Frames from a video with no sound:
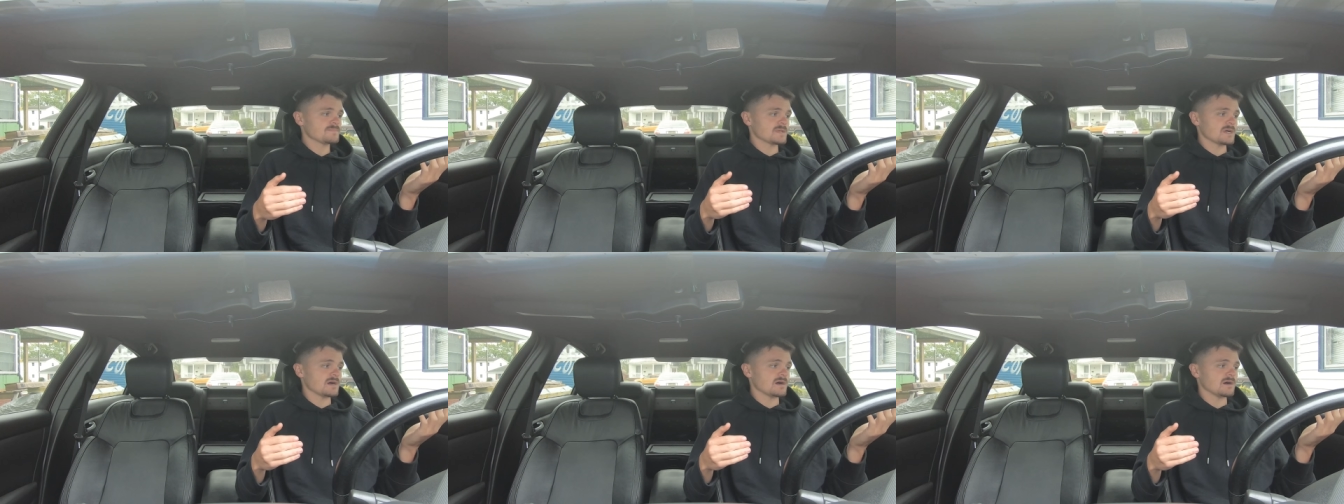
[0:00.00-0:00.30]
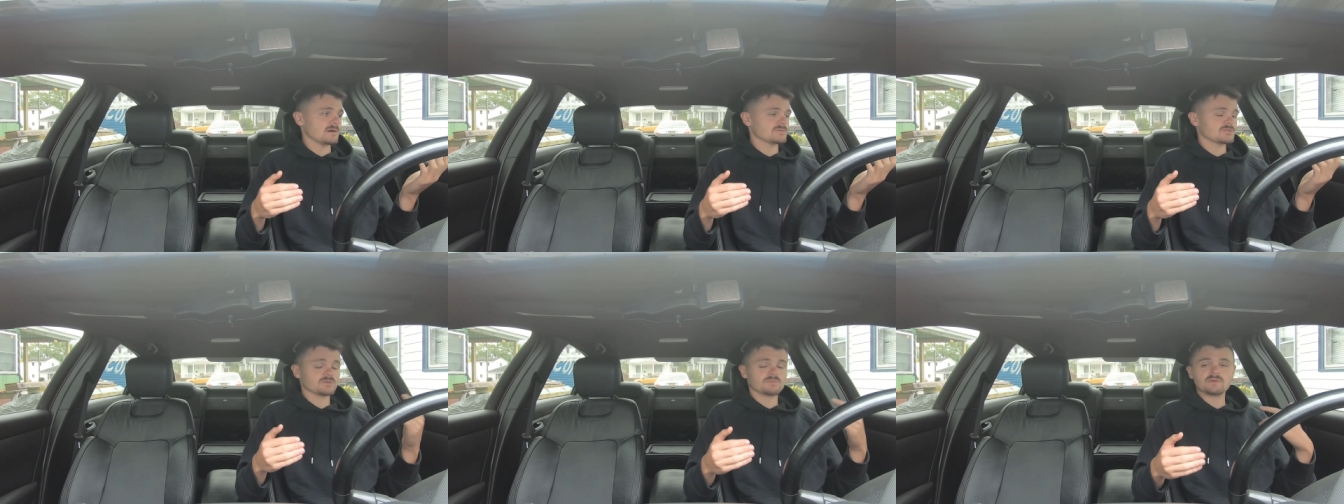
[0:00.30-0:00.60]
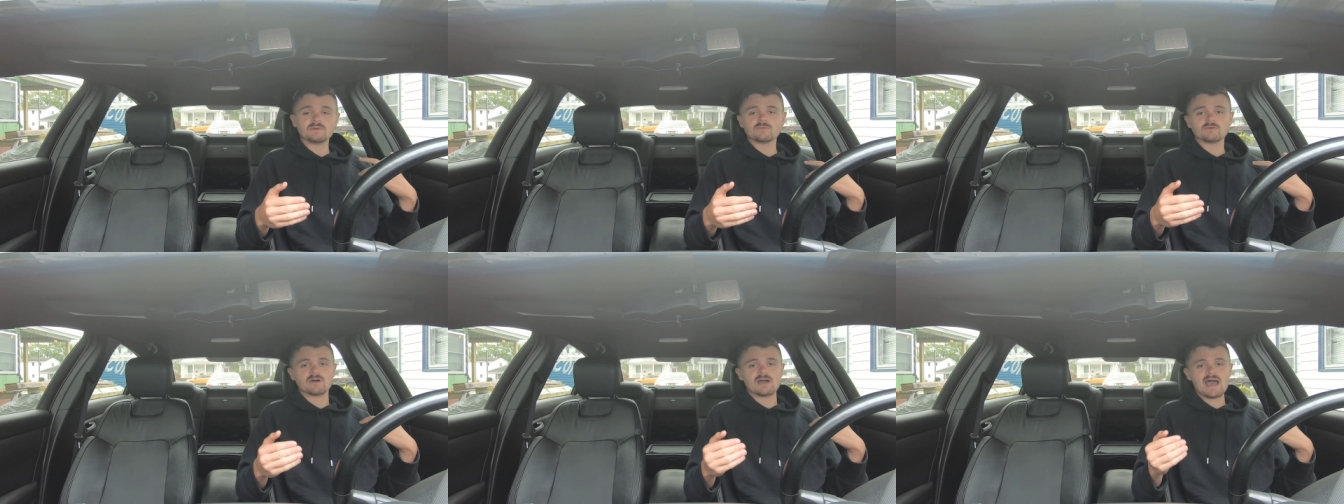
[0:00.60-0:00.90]
Some
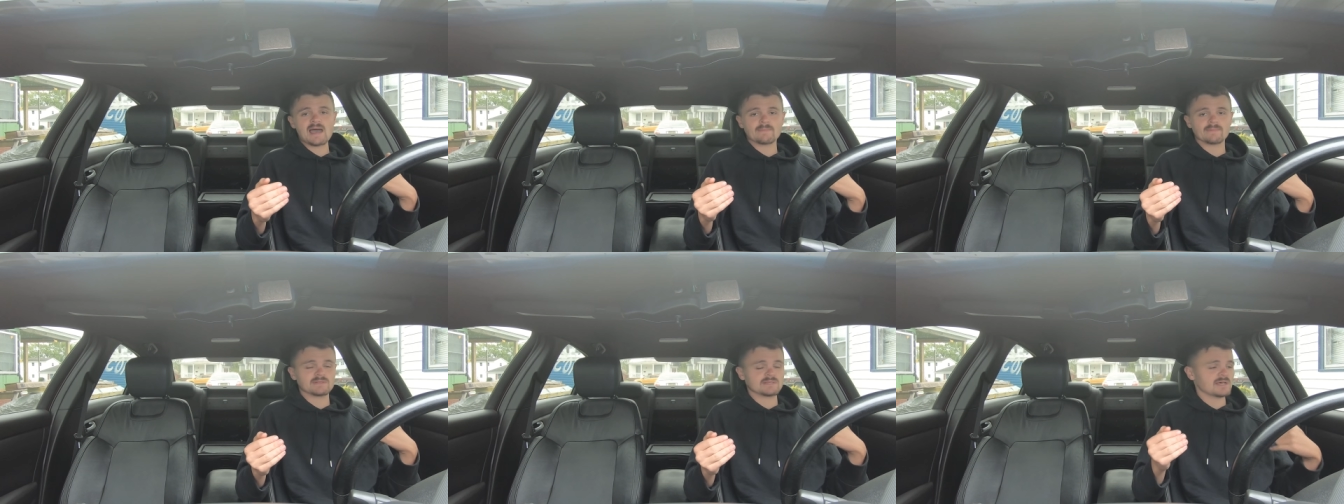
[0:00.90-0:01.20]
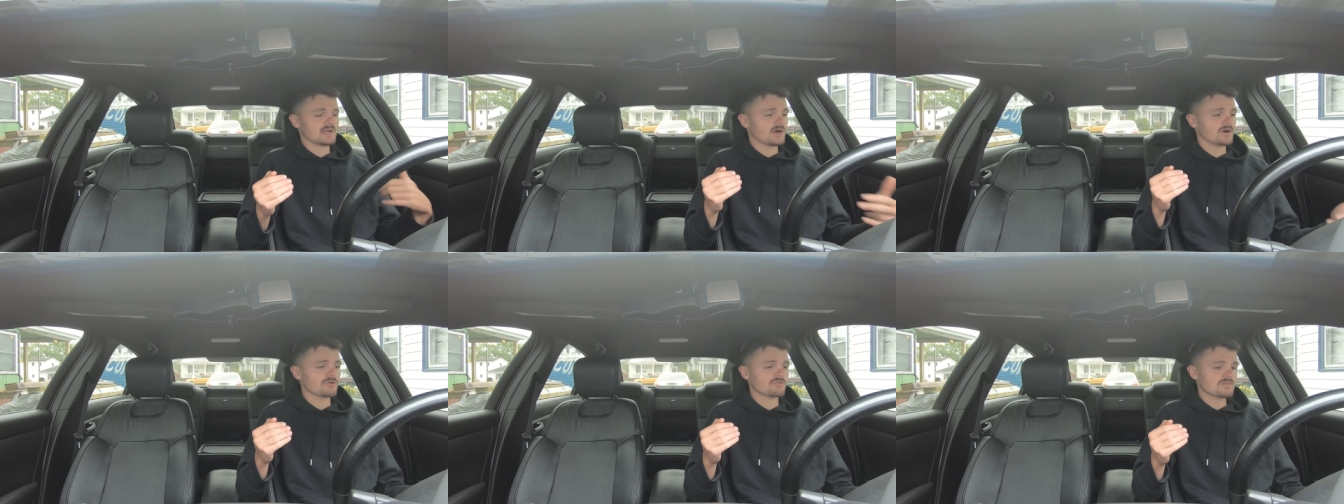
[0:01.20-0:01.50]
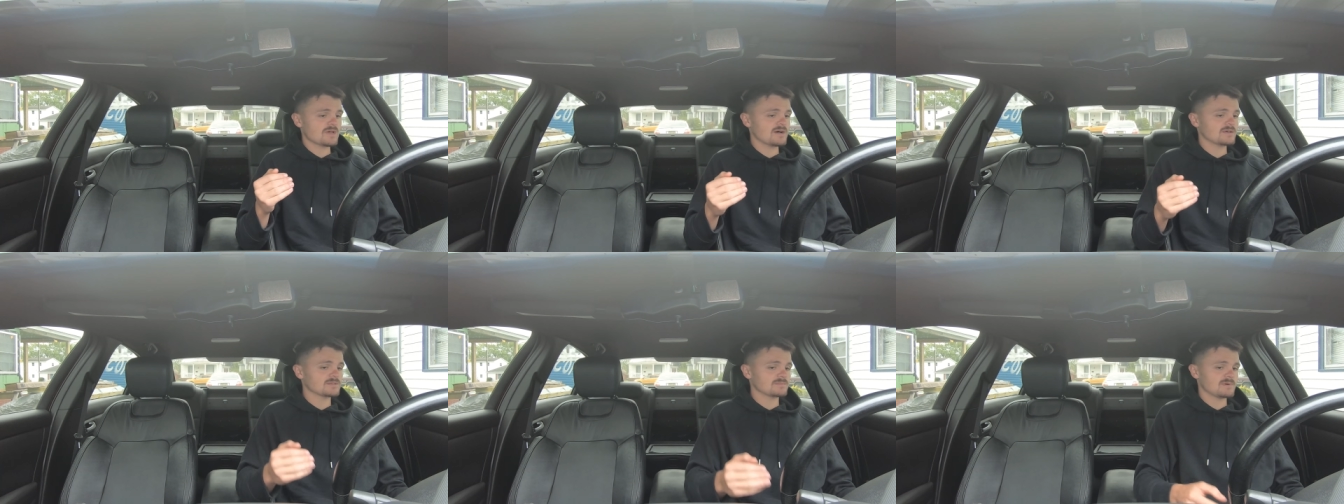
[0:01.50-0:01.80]
people, it happens at
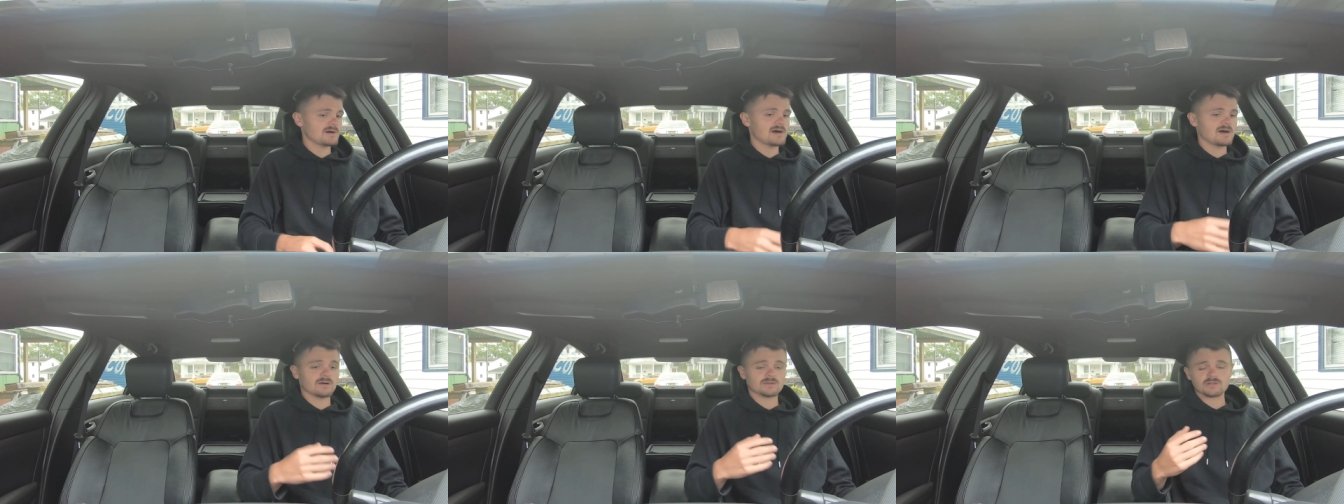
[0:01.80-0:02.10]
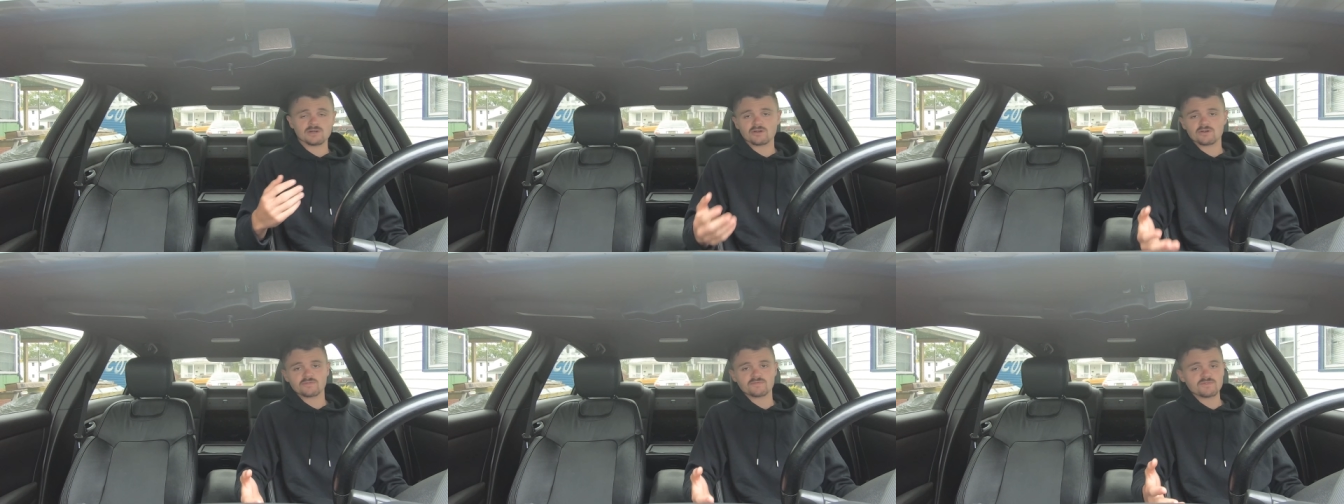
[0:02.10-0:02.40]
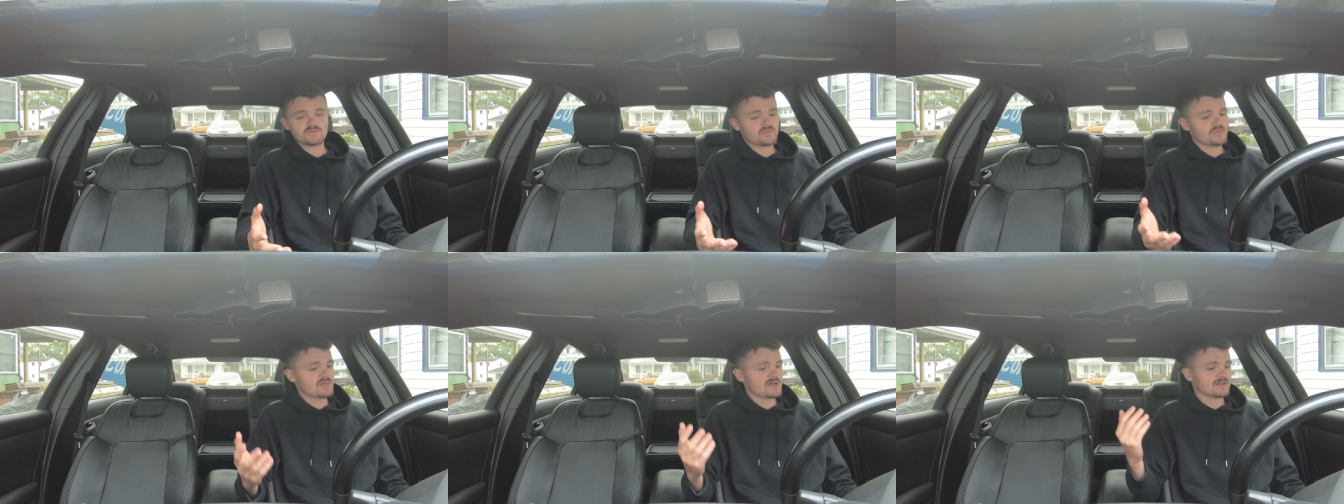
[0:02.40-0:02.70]
100,000 miles,
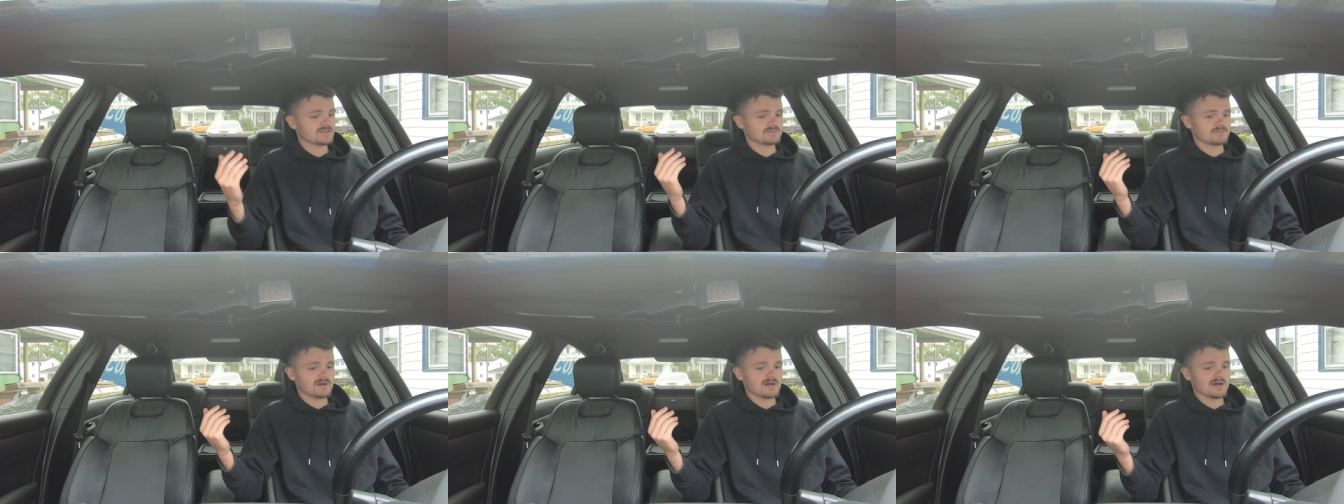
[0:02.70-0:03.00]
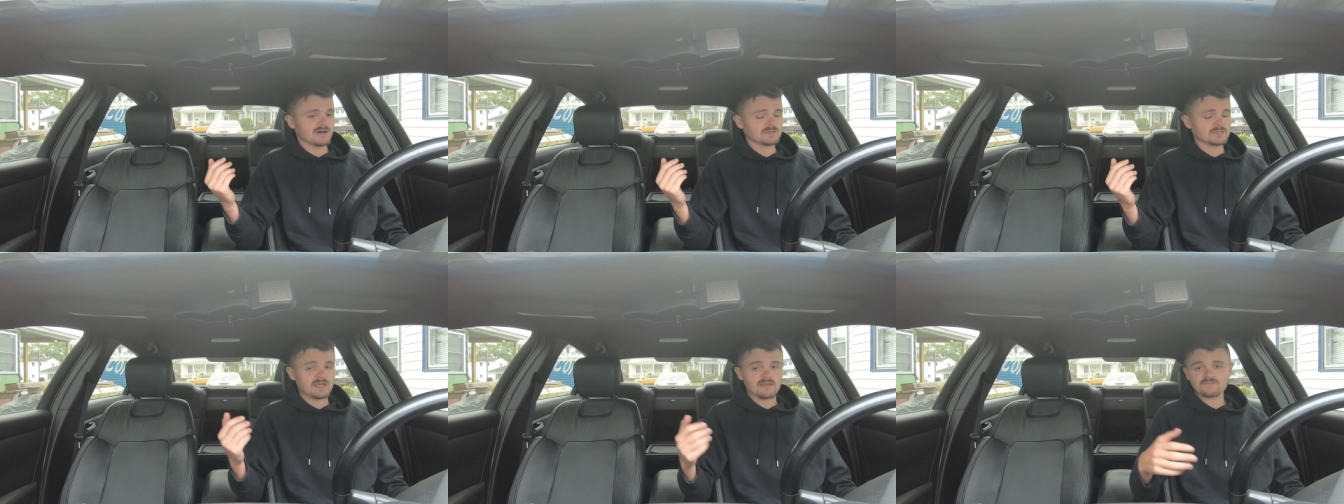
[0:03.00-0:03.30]
150,000 miles.